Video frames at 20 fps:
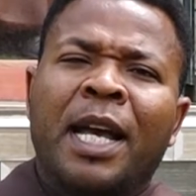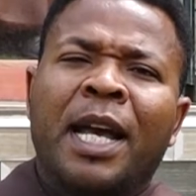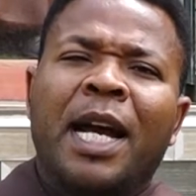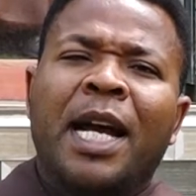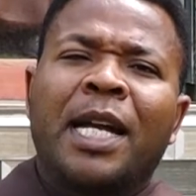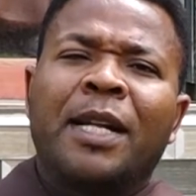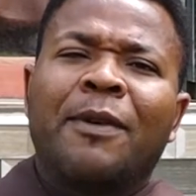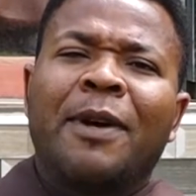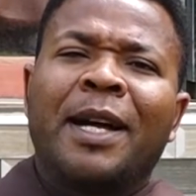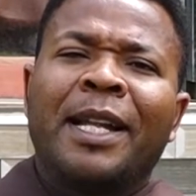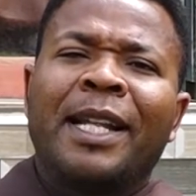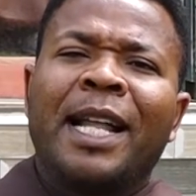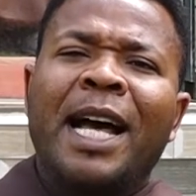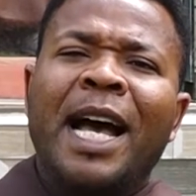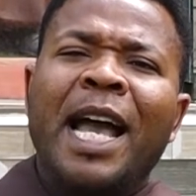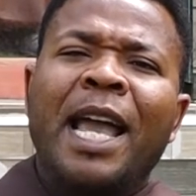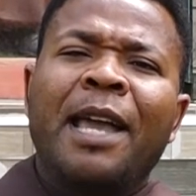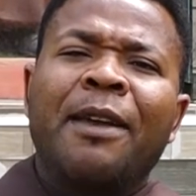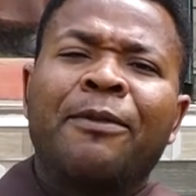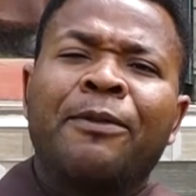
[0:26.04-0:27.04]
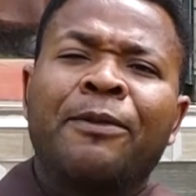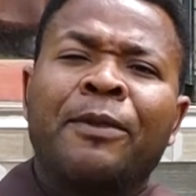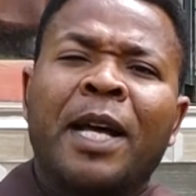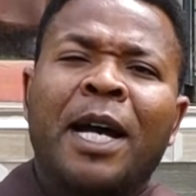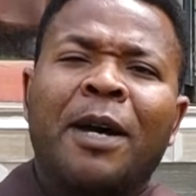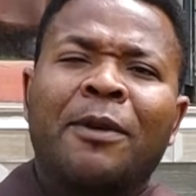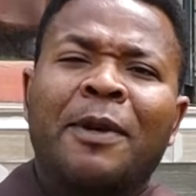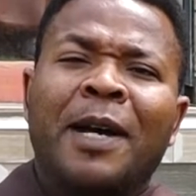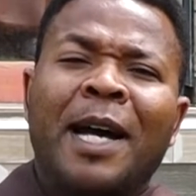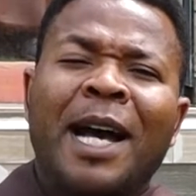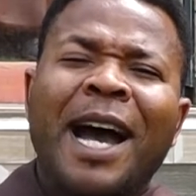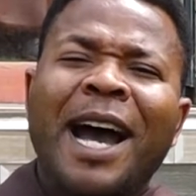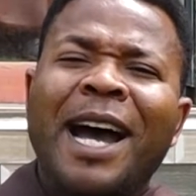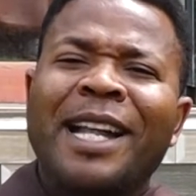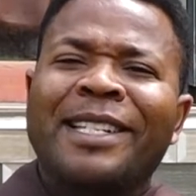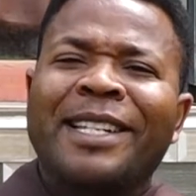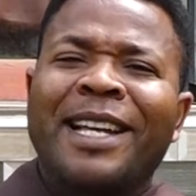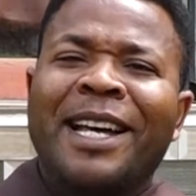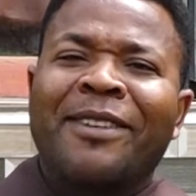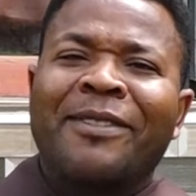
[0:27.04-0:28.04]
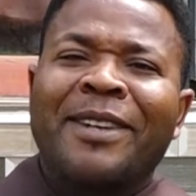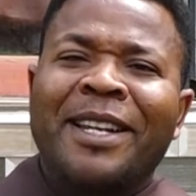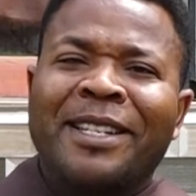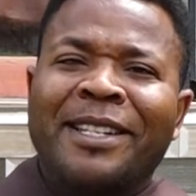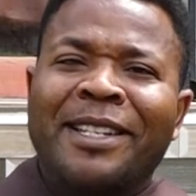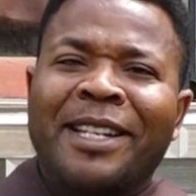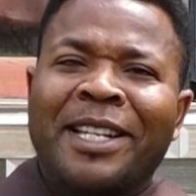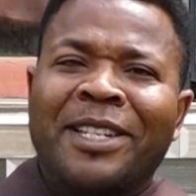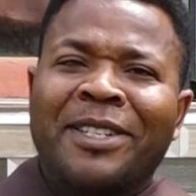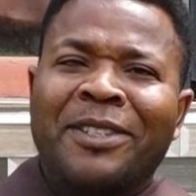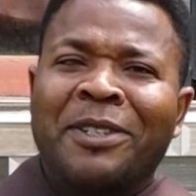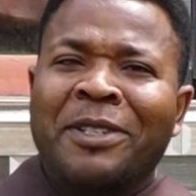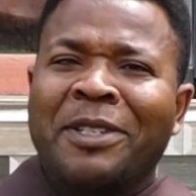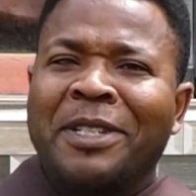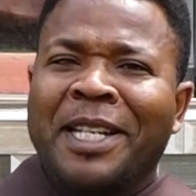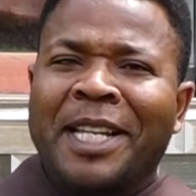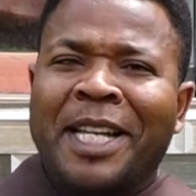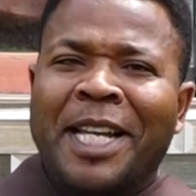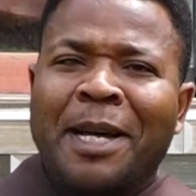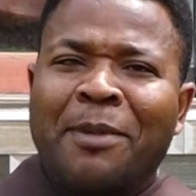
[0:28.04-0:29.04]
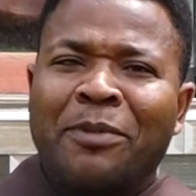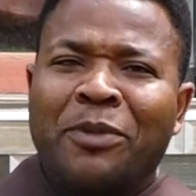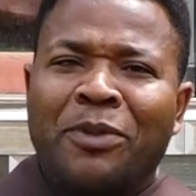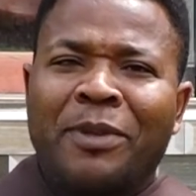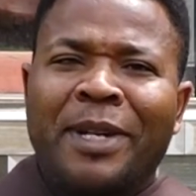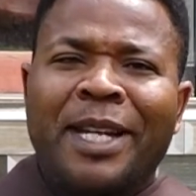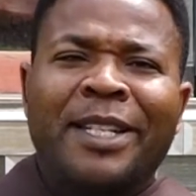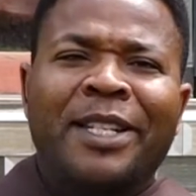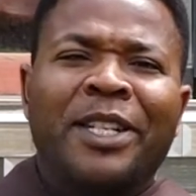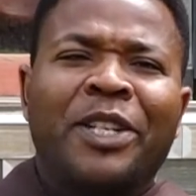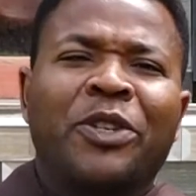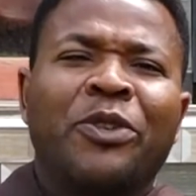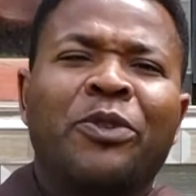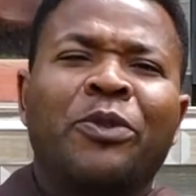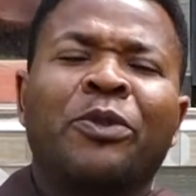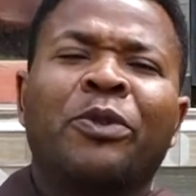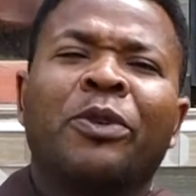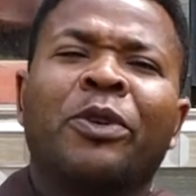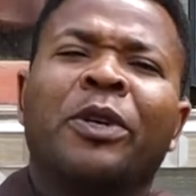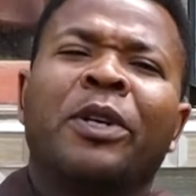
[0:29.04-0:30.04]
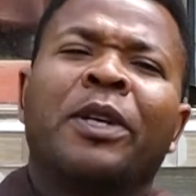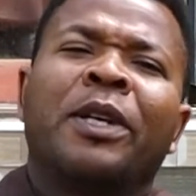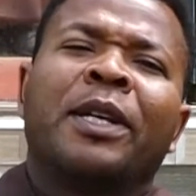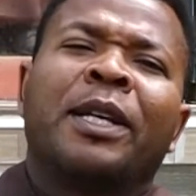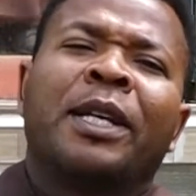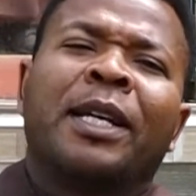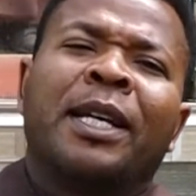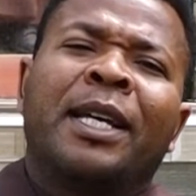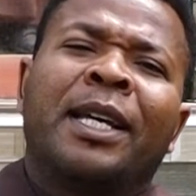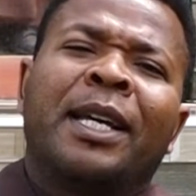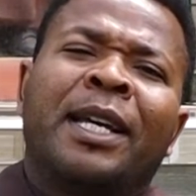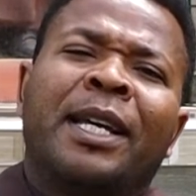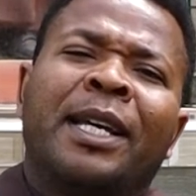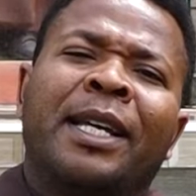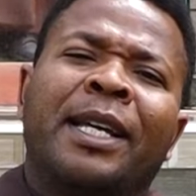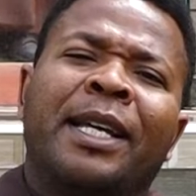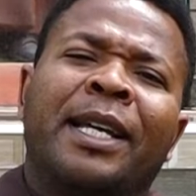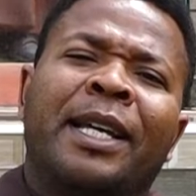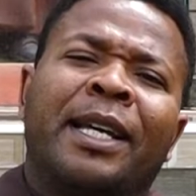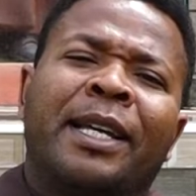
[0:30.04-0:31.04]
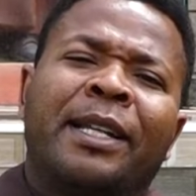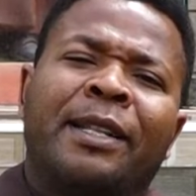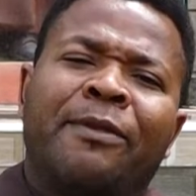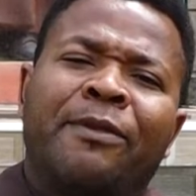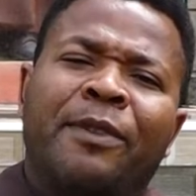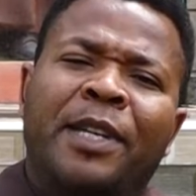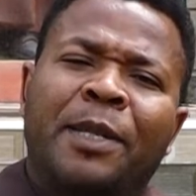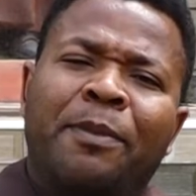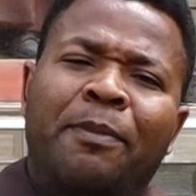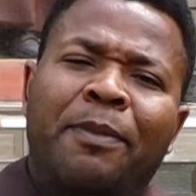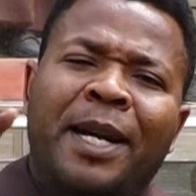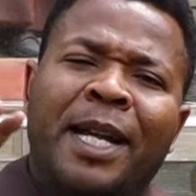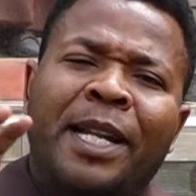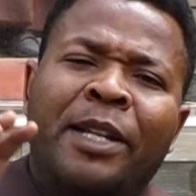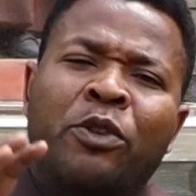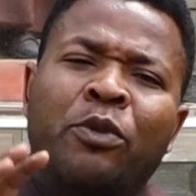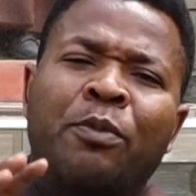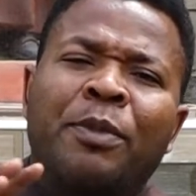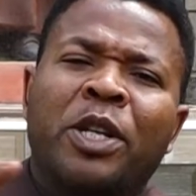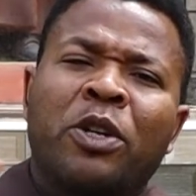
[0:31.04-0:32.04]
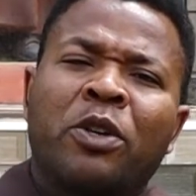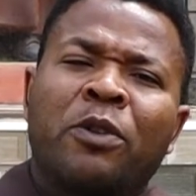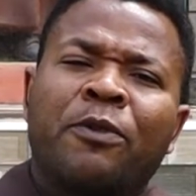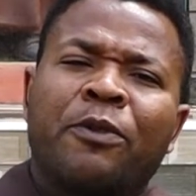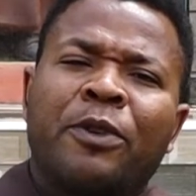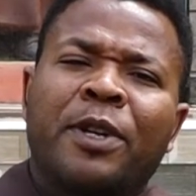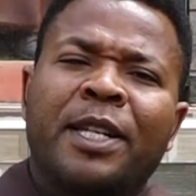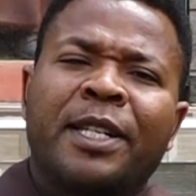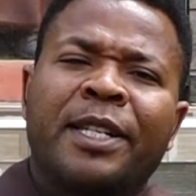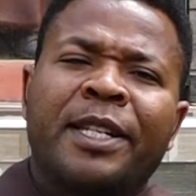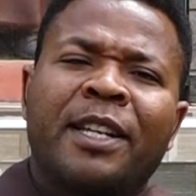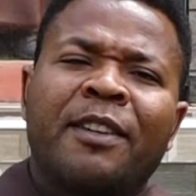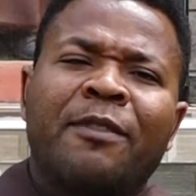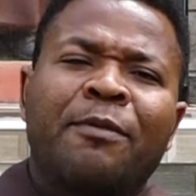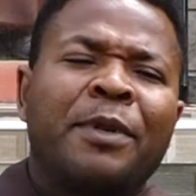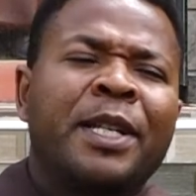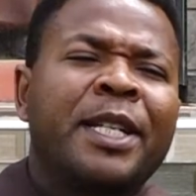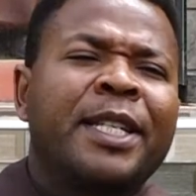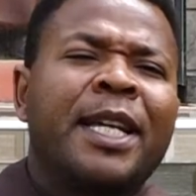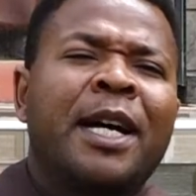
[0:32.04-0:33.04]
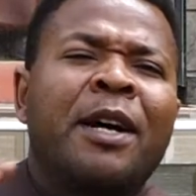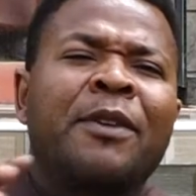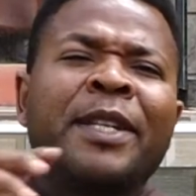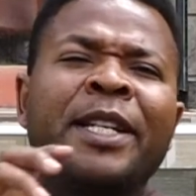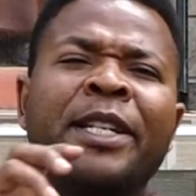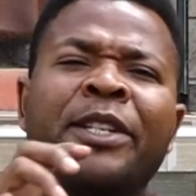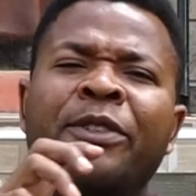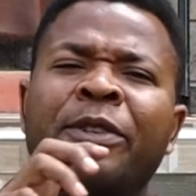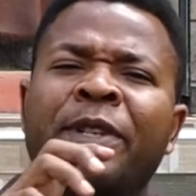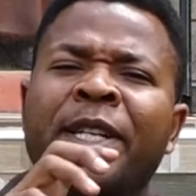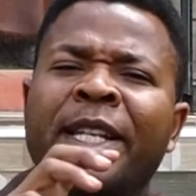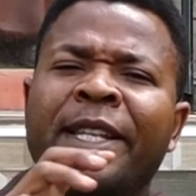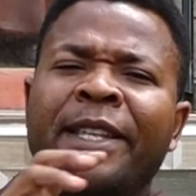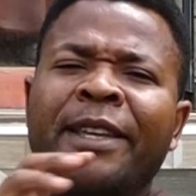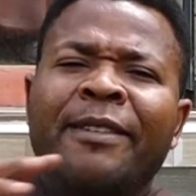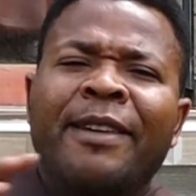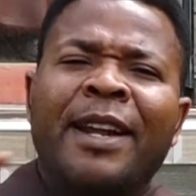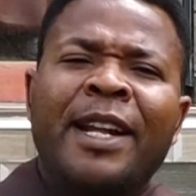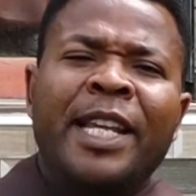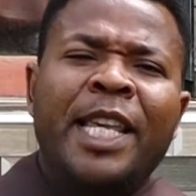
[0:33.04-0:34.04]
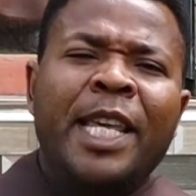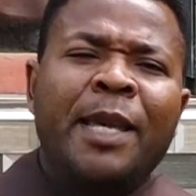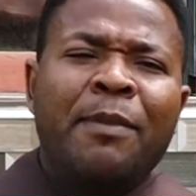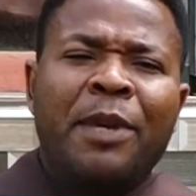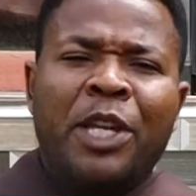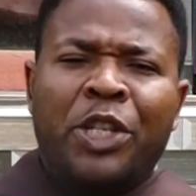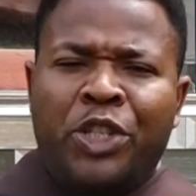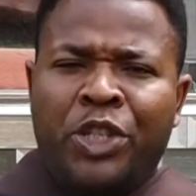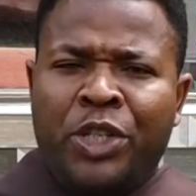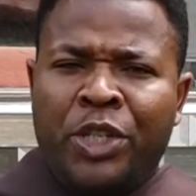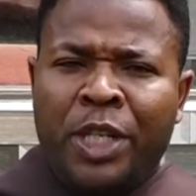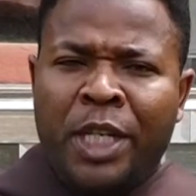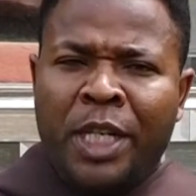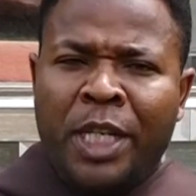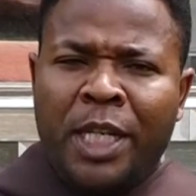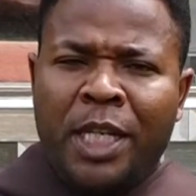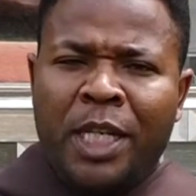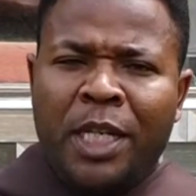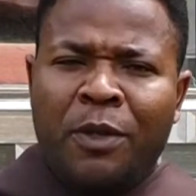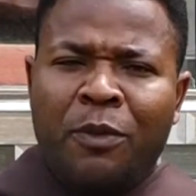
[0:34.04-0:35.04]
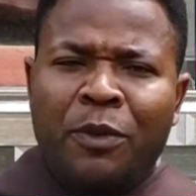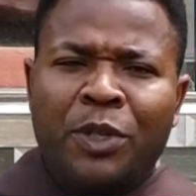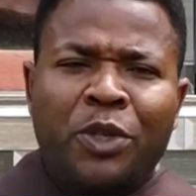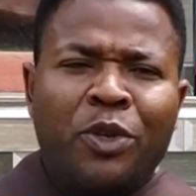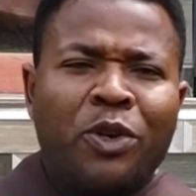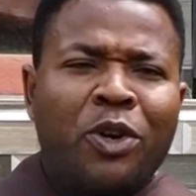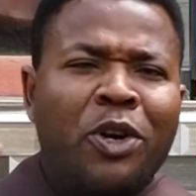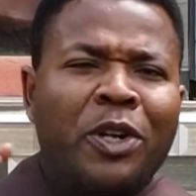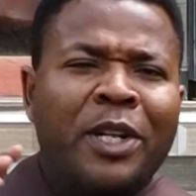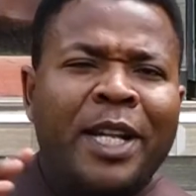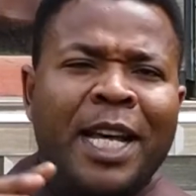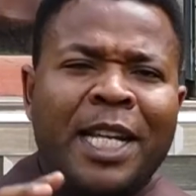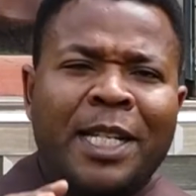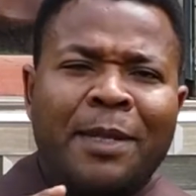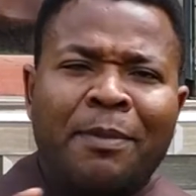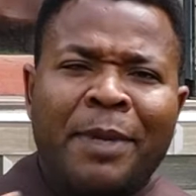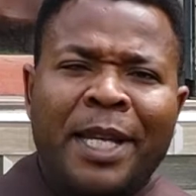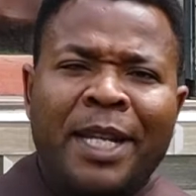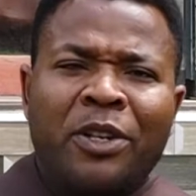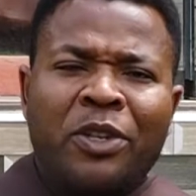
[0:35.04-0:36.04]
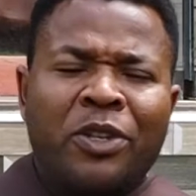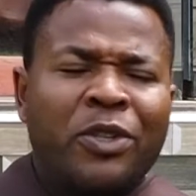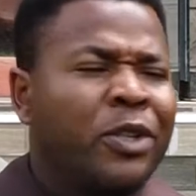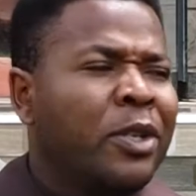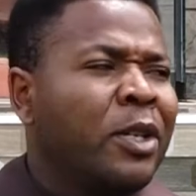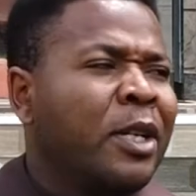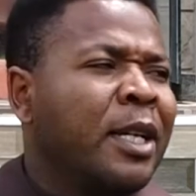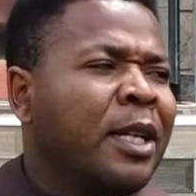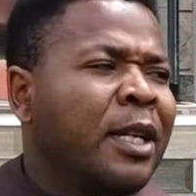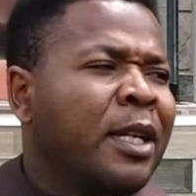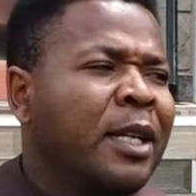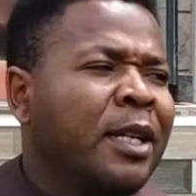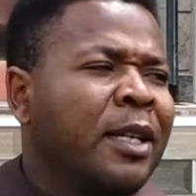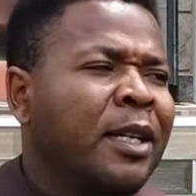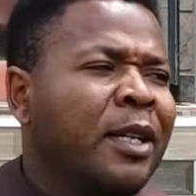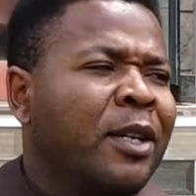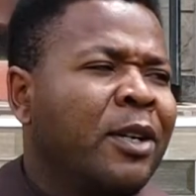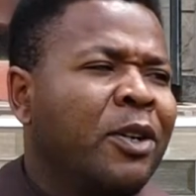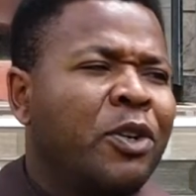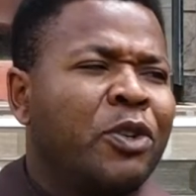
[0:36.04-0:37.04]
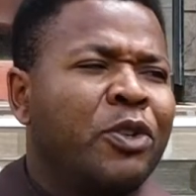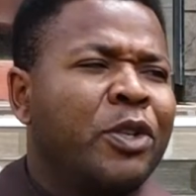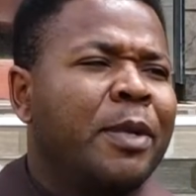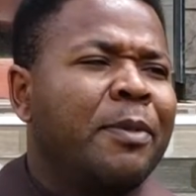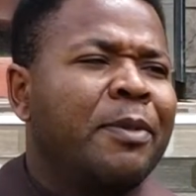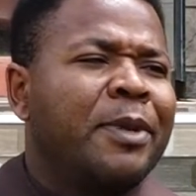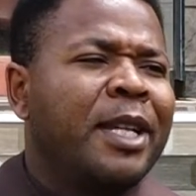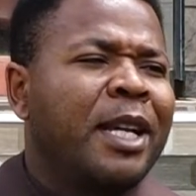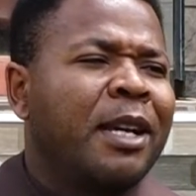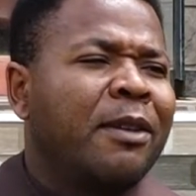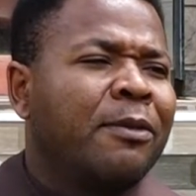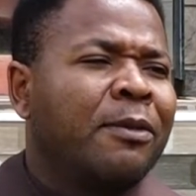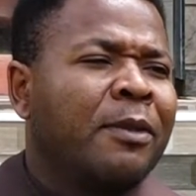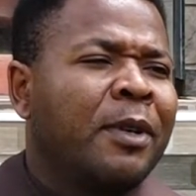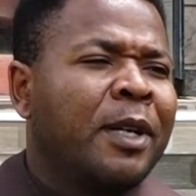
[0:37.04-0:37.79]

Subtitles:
and our lives and our hearts are restless until they come to rest in you. The first part, you made us for yourself, brings out the Trinitarian image in which God has made us unto himself.